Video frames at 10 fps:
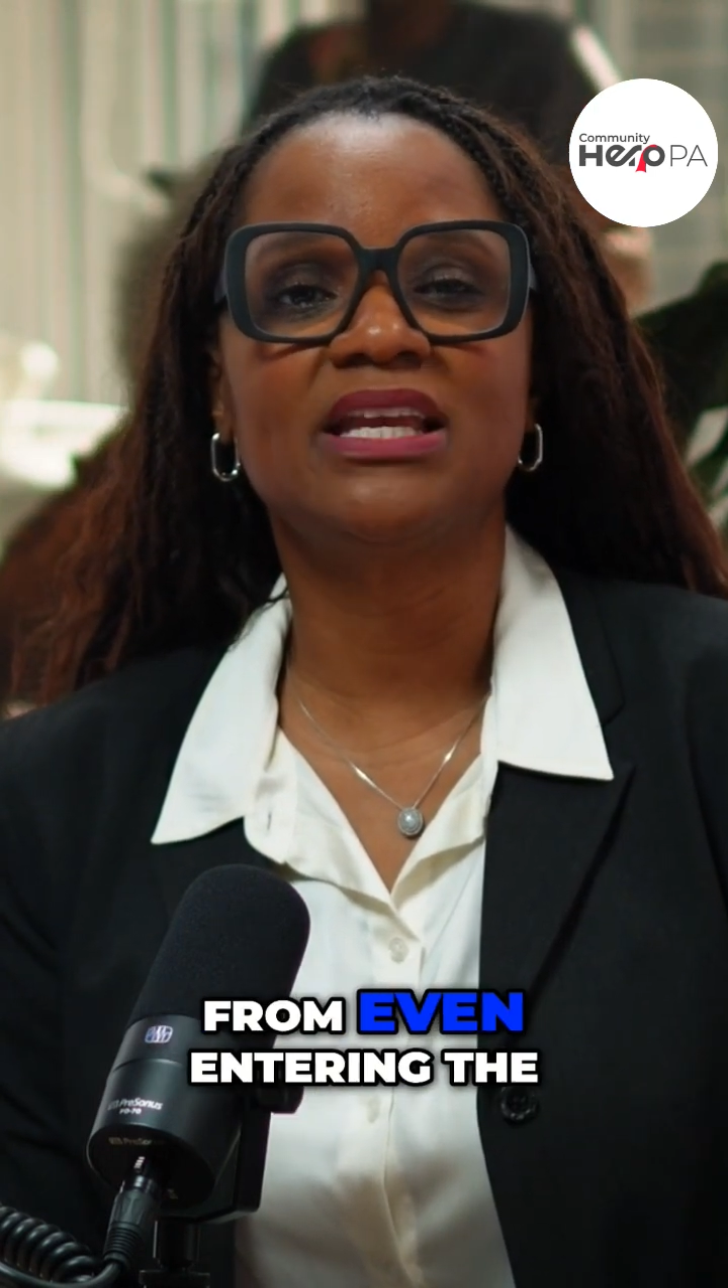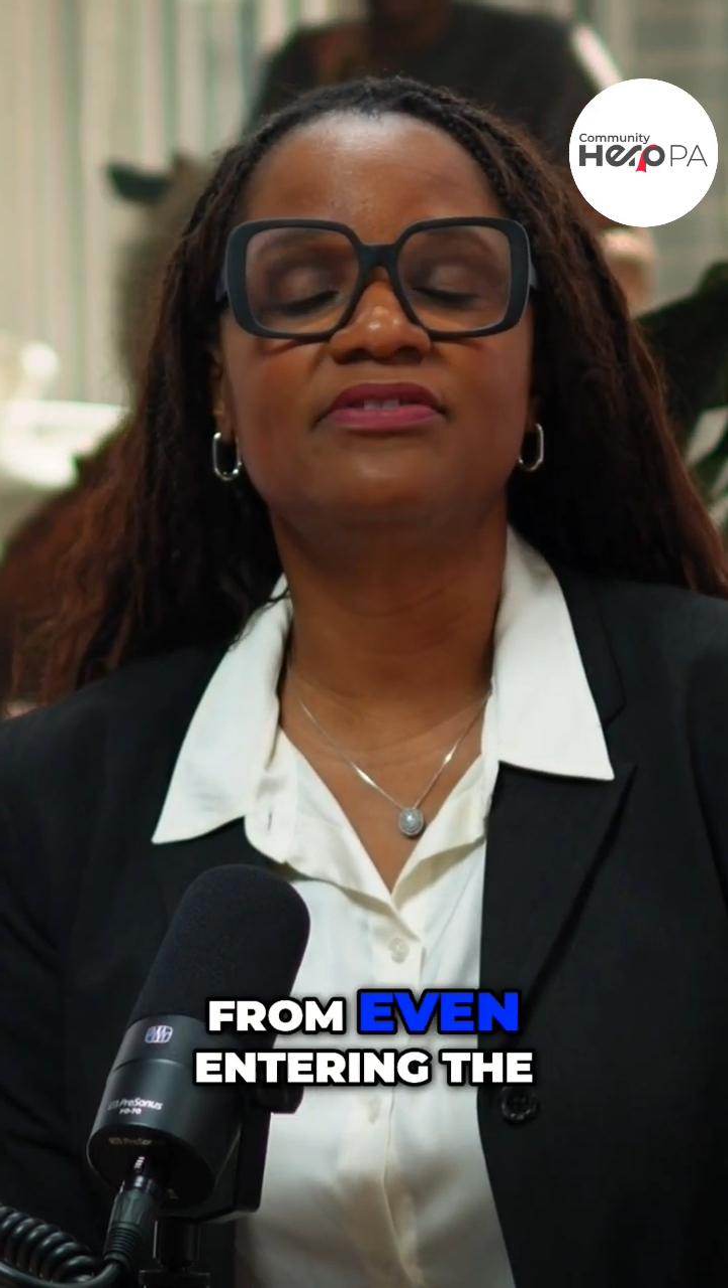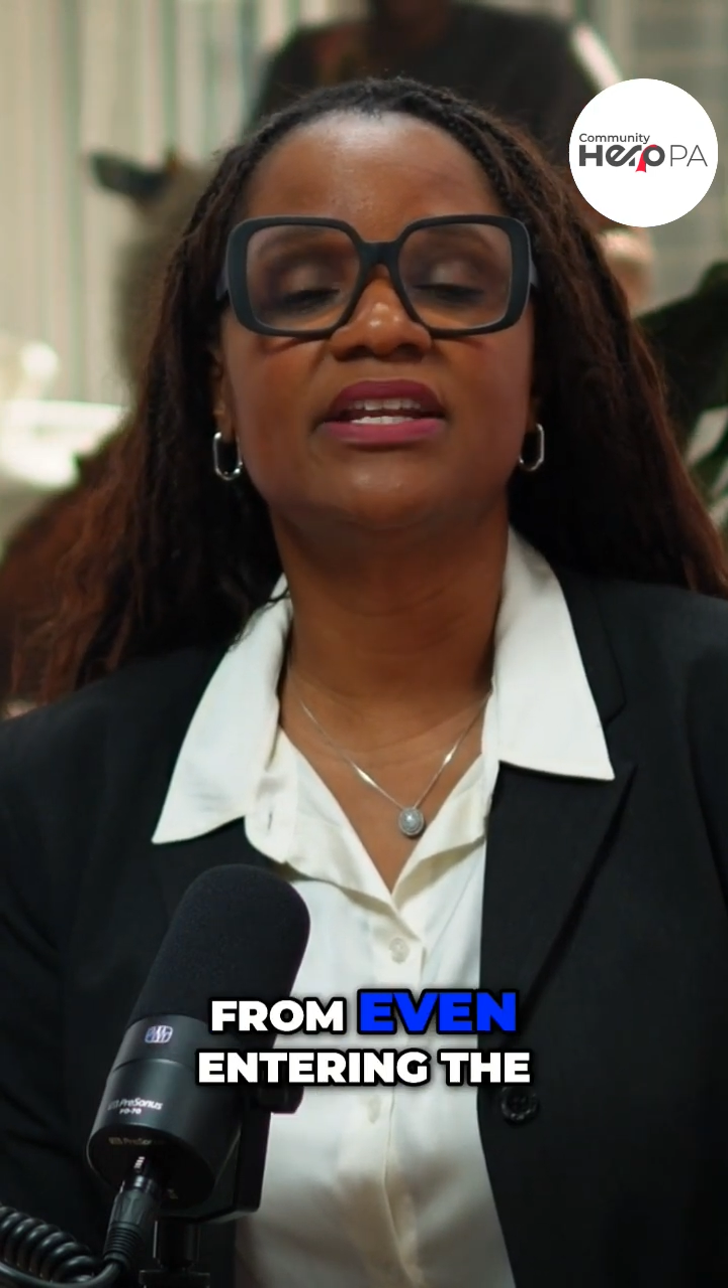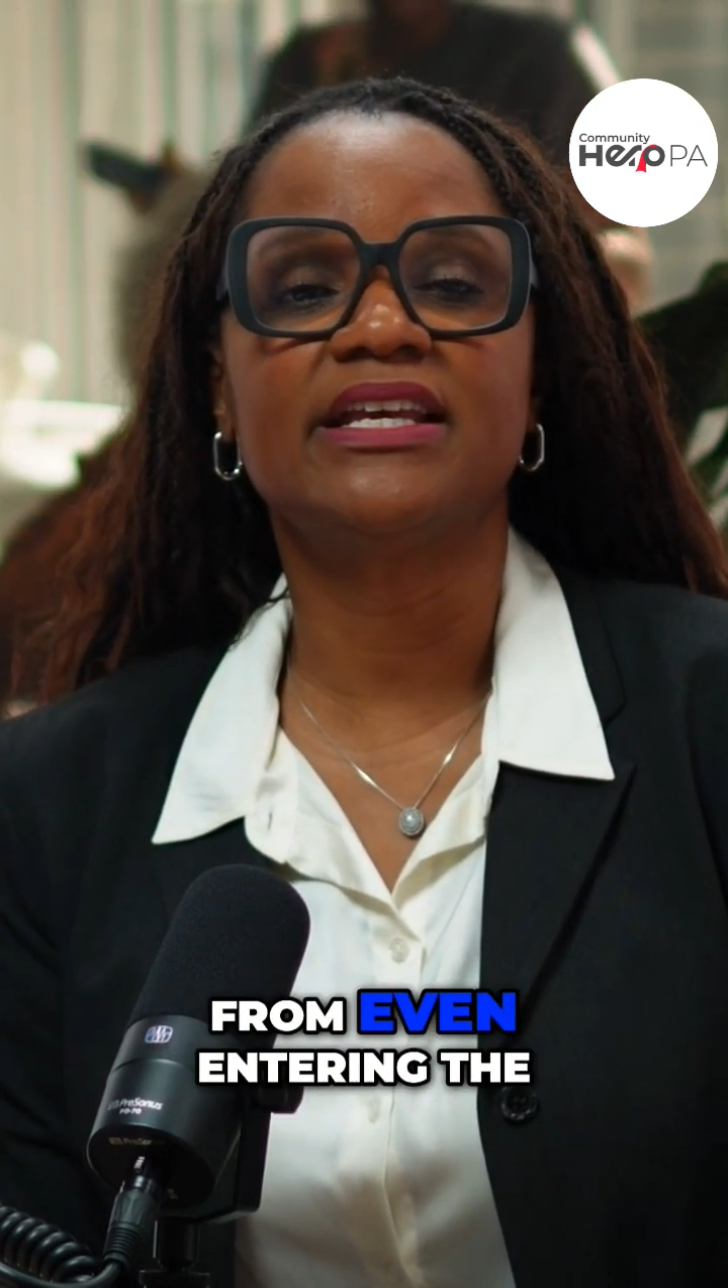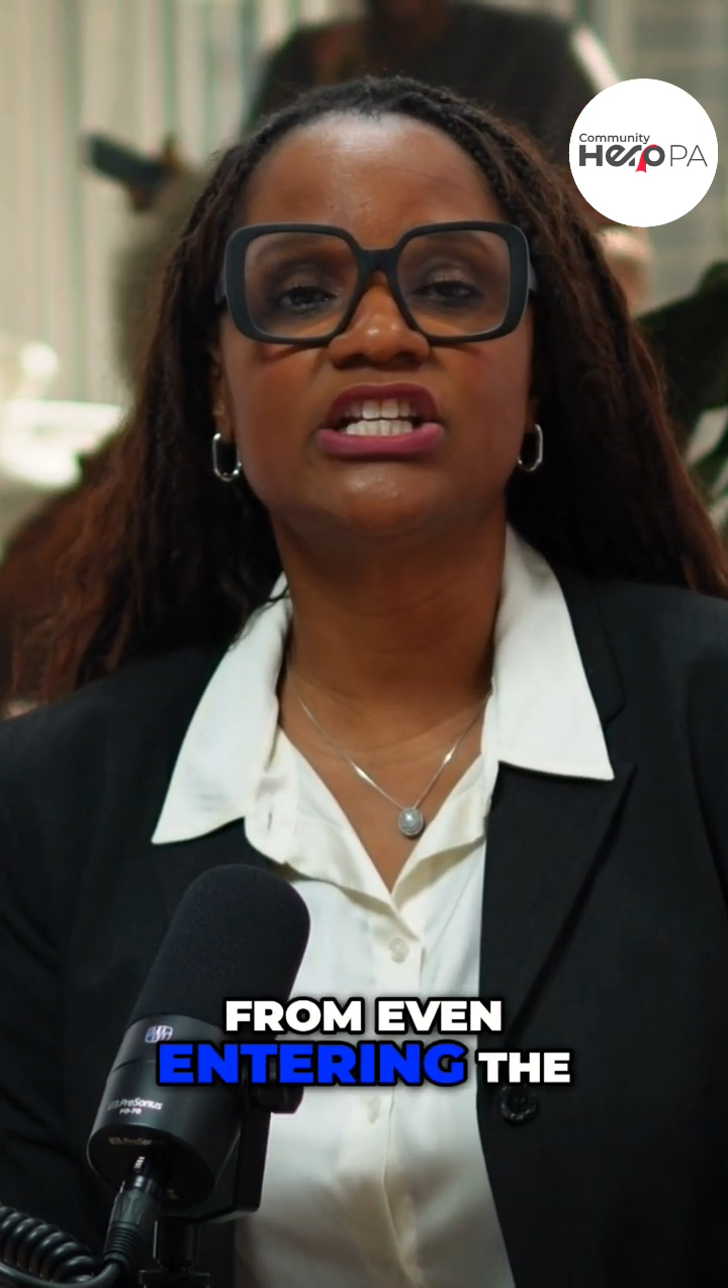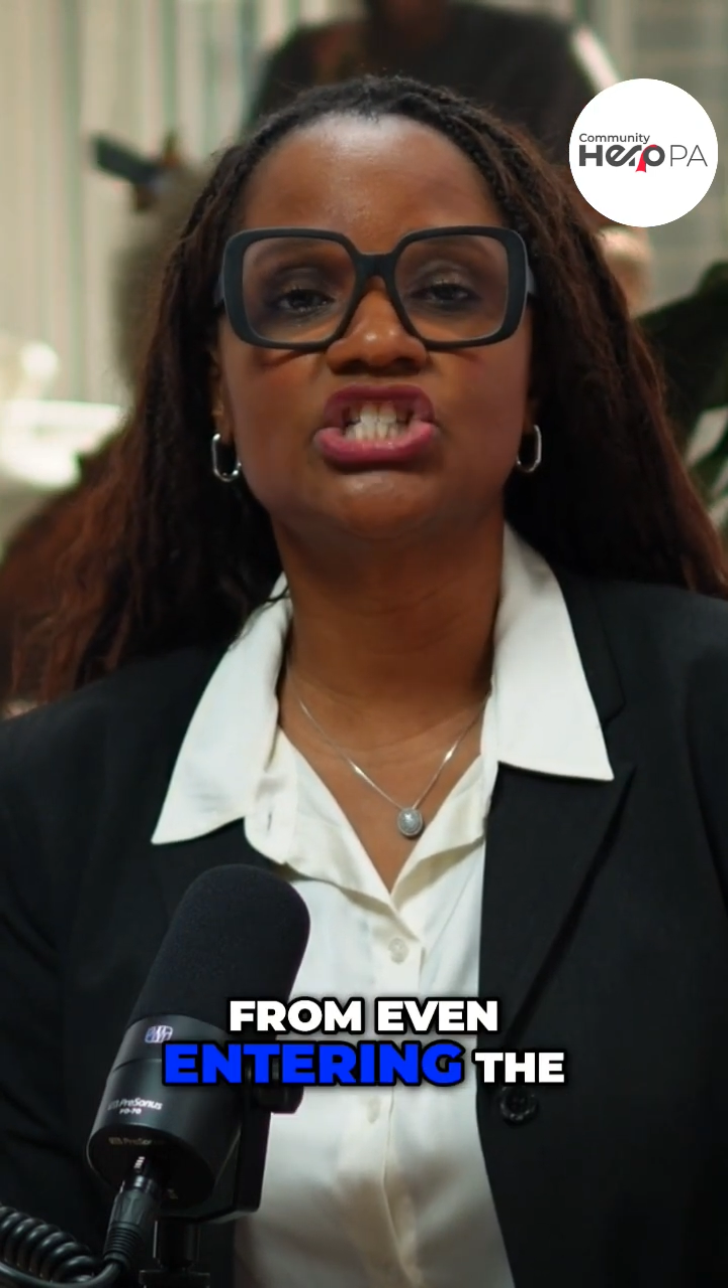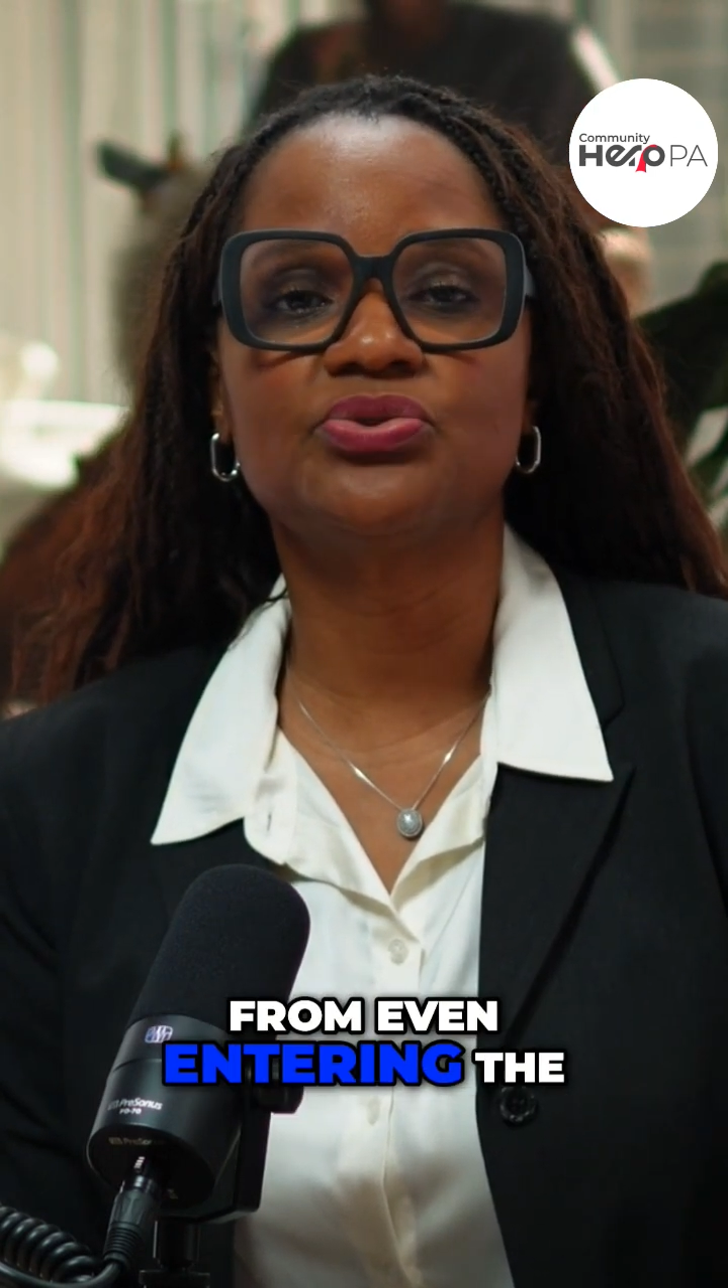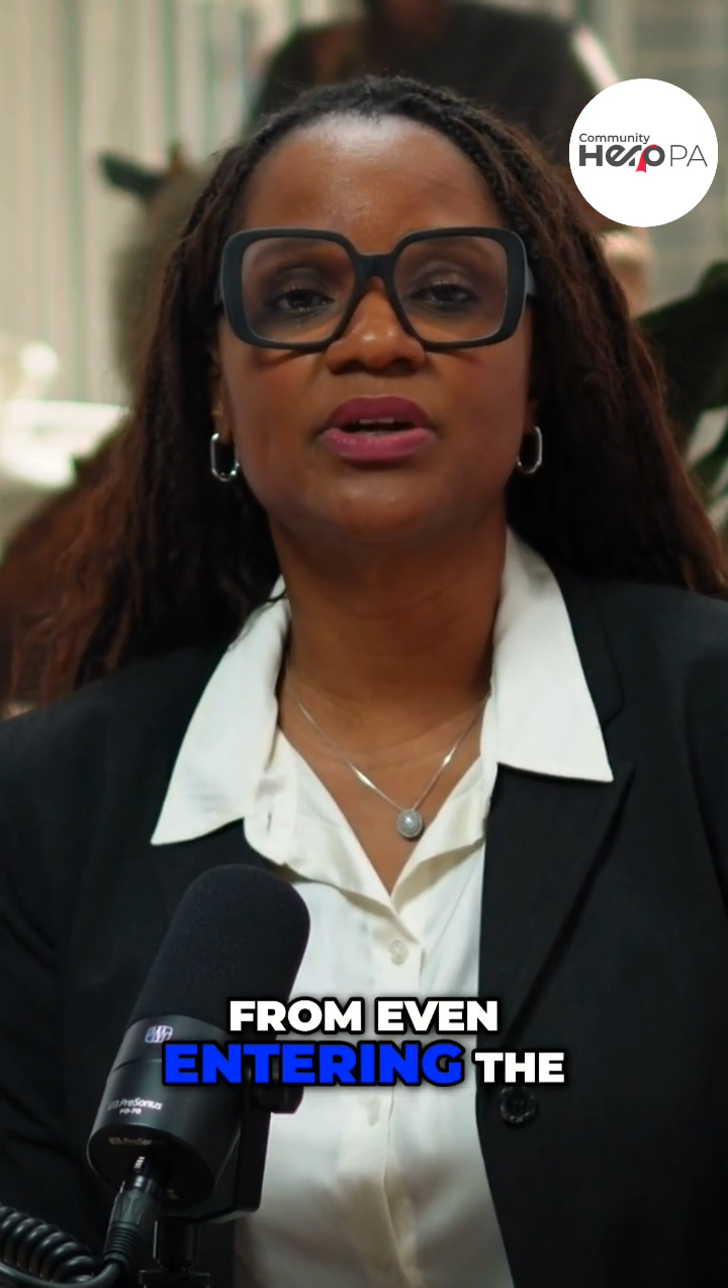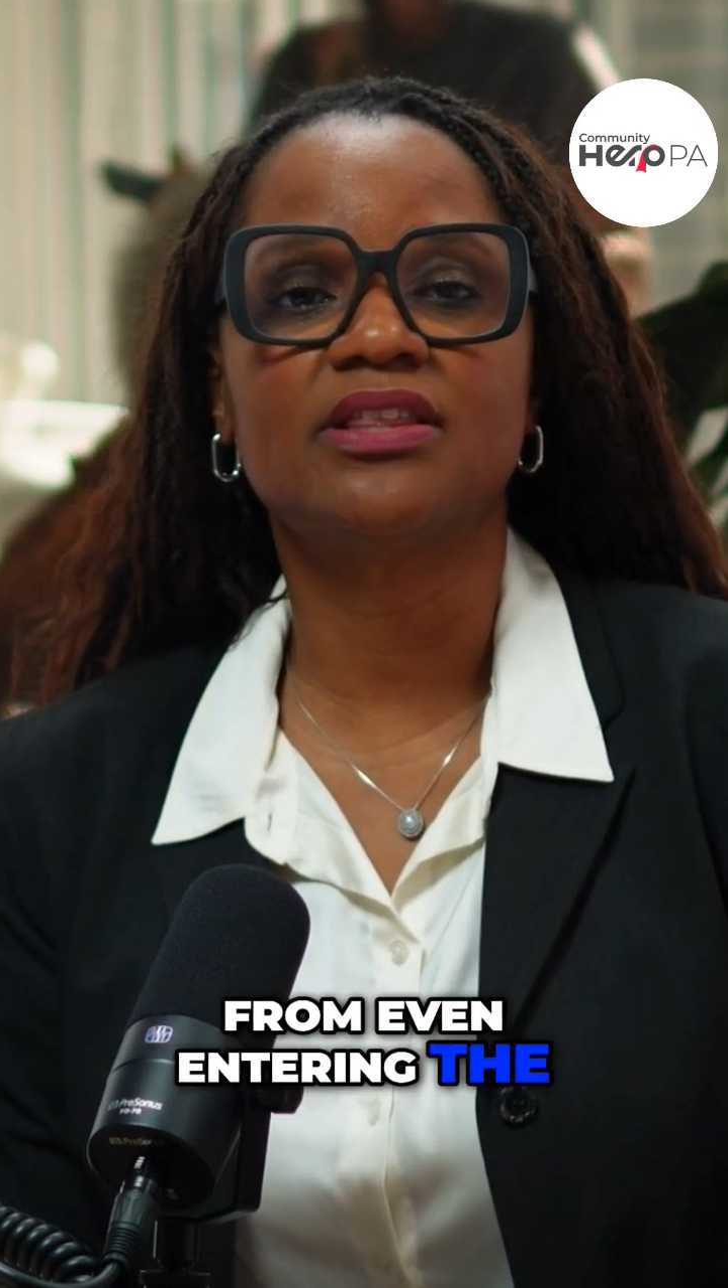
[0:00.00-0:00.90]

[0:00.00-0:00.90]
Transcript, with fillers: even entering